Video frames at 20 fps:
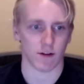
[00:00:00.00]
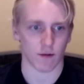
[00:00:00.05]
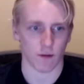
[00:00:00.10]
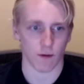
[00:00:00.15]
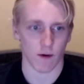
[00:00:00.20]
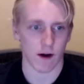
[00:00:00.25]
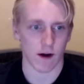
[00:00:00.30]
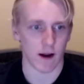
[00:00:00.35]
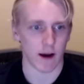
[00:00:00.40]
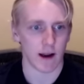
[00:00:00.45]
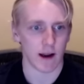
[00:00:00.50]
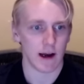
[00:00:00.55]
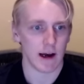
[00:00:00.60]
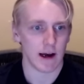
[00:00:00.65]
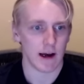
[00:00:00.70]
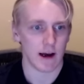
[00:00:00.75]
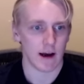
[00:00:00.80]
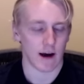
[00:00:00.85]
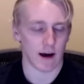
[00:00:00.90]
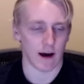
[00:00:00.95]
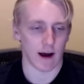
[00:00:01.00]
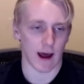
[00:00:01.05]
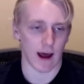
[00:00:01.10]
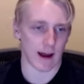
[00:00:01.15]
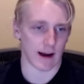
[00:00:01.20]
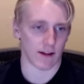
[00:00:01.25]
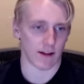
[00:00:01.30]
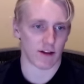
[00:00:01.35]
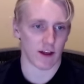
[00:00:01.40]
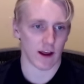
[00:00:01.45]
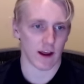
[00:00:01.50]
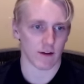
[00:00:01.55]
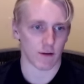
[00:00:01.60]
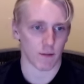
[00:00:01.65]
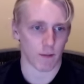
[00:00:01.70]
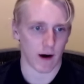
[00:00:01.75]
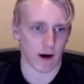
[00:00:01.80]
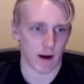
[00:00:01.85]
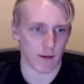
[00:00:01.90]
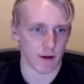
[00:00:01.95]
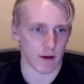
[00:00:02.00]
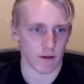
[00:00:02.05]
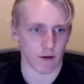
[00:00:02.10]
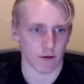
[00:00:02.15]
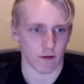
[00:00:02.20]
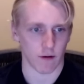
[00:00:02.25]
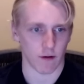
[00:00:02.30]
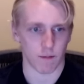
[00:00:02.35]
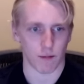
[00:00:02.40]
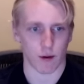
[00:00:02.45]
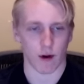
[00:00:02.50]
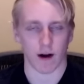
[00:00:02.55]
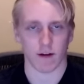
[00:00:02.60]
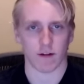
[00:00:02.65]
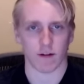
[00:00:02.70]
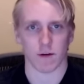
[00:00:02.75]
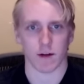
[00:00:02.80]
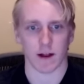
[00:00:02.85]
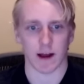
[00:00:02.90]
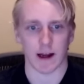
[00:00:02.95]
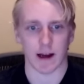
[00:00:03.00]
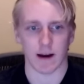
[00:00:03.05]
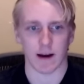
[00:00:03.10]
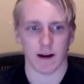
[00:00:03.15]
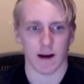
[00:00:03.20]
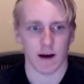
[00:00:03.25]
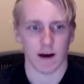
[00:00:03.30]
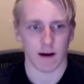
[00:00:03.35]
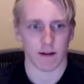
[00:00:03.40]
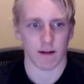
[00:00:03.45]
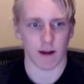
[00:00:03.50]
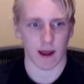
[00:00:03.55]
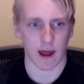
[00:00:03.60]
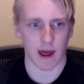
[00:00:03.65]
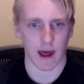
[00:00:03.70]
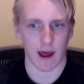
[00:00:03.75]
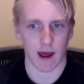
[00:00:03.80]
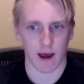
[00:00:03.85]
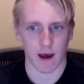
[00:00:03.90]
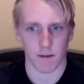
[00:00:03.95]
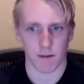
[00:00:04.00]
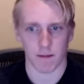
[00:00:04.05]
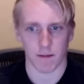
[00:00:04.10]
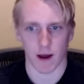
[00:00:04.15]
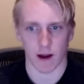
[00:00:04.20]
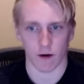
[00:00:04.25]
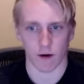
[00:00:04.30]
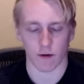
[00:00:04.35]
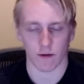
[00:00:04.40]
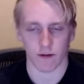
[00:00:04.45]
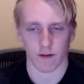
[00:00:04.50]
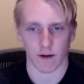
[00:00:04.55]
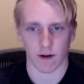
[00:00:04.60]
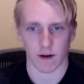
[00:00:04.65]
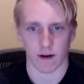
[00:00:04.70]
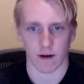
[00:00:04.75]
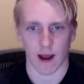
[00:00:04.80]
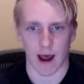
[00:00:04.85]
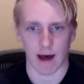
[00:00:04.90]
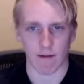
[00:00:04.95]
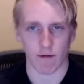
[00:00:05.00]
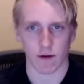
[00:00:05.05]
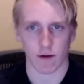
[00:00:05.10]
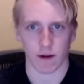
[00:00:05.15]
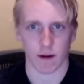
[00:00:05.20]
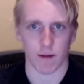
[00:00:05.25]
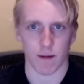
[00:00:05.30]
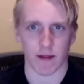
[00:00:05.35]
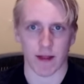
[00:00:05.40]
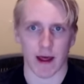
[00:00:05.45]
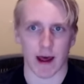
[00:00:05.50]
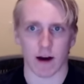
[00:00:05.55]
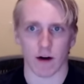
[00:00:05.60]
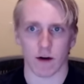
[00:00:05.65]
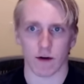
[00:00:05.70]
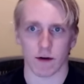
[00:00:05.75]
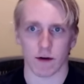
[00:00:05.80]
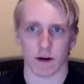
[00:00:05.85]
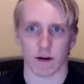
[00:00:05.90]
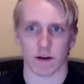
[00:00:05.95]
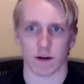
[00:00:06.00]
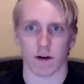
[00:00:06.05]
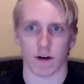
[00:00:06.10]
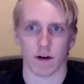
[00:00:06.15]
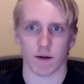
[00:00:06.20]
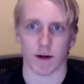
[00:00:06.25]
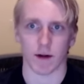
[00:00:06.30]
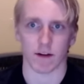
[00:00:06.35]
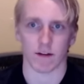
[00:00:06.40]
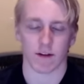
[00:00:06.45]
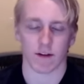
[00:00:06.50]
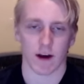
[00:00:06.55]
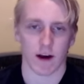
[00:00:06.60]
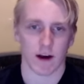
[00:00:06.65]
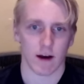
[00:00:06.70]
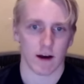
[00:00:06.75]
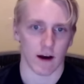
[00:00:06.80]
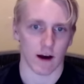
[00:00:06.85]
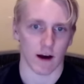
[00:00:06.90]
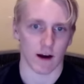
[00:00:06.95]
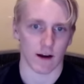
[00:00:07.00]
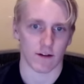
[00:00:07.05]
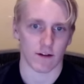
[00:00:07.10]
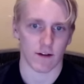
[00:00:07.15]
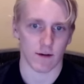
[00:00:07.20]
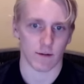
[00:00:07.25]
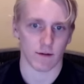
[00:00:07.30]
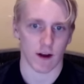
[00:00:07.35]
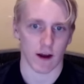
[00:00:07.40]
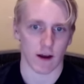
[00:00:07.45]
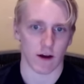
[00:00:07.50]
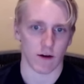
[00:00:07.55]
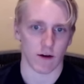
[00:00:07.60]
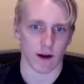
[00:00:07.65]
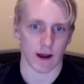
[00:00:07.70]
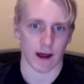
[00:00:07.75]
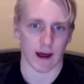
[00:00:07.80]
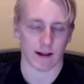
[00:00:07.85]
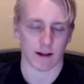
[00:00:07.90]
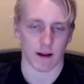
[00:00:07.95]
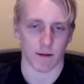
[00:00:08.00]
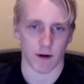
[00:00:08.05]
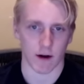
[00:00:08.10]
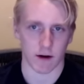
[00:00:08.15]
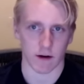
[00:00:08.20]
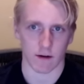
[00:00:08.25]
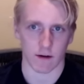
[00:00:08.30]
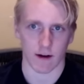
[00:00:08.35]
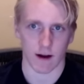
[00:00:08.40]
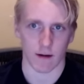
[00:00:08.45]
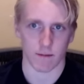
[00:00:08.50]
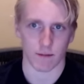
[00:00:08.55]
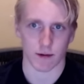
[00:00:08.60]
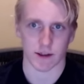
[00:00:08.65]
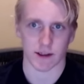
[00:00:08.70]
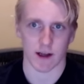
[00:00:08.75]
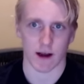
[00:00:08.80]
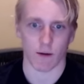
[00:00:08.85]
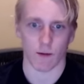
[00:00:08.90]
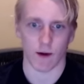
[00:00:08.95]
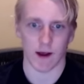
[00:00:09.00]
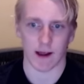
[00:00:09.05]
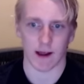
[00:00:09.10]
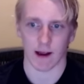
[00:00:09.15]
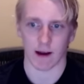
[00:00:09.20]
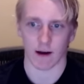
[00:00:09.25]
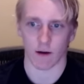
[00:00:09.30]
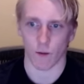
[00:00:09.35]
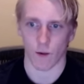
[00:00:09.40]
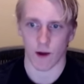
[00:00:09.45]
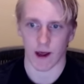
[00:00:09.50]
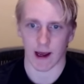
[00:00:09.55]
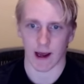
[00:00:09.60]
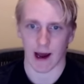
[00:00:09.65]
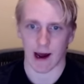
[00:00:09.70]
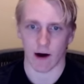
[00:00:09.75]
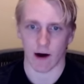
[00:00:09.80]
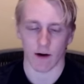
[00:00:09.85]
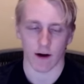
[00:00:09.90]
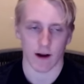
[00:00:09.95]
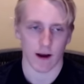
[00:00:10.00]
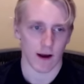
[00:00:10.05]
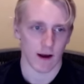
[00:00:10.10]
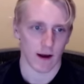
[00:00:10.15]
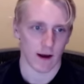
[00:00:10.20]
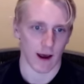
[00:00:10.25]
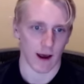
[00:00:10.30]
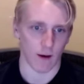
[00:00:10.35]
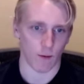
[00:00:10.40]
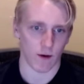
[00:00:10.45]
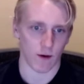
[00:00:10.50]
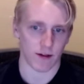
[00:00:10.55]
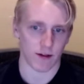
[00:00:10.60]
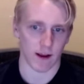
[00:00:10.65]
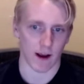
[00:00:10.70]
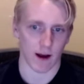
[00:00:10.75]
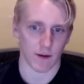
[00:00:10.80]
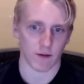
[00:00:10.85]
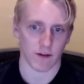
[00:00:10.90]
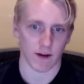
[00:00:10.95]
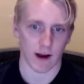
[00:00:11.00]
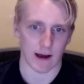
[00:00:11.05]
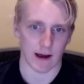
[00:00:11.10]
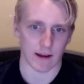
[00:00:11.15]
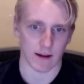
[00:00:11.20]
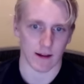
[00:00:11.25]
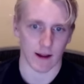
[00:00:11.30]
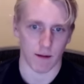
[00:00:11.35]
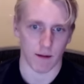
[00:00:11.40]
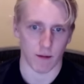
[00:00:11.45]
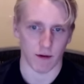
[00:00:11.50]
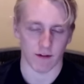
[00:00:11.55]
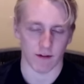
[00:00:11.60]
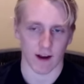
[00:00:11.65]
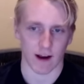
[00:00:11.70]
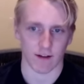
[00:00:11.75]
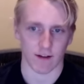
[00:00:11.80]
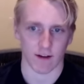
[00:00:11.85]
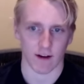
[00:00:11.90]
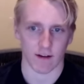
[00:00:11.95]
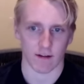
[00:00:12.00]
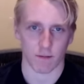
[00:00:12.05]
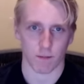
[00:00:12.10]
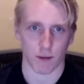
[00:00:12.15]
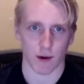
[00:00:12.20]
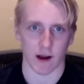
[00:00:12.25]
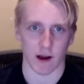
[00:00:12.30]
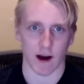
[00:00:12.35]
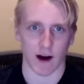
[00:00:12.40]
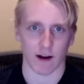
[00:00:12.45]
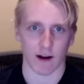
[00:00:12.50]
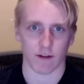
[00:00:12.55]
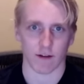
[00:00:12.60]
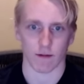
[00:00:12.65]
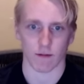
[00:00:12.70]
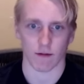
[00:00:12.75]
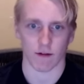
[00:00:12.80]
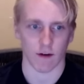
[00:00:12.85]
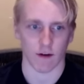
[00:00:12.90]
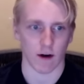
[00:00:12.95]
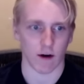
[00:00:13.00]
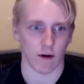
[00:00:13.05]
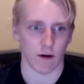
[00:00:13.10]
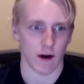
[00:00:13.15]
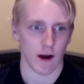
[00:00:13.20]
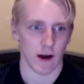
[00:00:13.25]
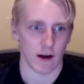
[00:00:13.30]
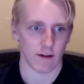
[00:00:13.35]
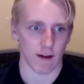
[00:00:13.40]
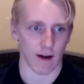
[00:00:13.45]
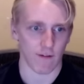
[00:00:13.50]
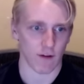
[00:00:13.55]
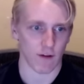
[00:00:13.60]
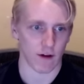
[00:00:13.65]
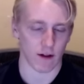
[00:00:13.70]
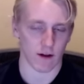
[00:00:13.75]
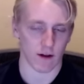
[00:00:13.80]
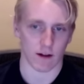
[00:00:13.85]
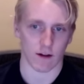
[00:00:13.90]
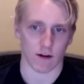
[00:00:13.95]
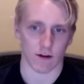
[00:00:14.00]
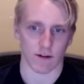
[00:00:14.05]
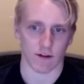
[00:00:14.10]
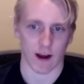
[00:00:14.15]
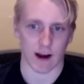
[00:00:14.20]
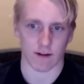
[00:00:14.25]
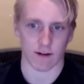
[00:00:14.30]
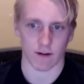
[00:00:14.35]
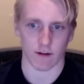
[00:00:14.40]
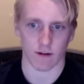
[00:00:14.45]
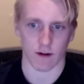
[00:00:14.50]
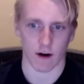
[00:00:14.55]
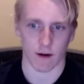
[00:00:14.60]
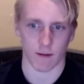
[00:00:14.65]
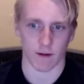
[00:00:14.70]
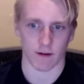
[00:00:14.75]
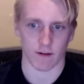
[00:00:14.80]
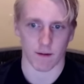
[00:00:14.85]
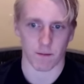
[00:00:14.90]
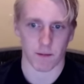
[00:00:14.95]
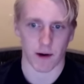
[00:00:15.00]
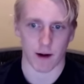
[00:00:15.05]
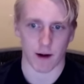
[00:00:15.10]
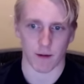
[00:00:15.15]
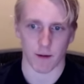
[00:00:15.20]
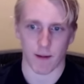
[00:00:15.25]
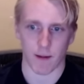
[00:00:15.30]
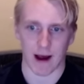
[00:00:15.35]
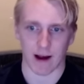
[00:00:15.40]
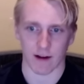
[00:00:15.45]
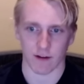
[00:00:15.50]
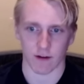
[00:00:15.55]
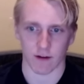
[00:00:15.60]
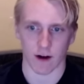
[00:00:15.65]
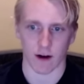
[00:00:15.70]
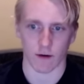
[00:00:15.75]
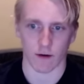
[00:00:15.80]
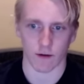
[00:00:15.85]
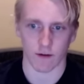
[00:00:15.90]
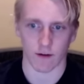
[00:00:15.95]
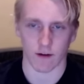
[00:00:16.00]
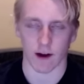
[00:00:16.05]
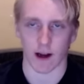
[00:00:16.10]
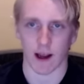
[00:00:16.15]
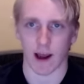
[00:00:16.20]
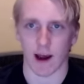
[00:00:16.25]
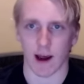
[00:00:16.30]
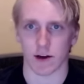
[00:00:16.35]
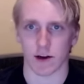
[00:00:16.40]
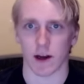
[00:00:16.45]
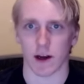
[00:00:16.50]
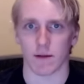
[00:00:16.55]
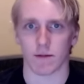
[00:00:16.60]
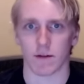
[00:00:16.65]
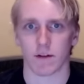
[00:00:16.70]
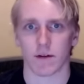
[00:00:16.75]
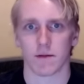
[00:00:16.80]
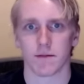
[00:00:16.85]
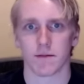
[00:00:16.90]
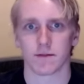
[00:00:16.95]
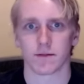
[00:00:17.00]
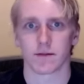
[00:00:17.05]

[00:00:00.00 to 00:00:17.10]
this run, uh, and I think it's probably mostly price related, that Cam and Olsen haven't really been that owned in tournaments. Uh, it seems like you can get them under 10% week in and week out. And with the upside that they possess, that's pretty awesome. So definitely look at those guys in tournaments. I'm probably passing on Olsen in cash games.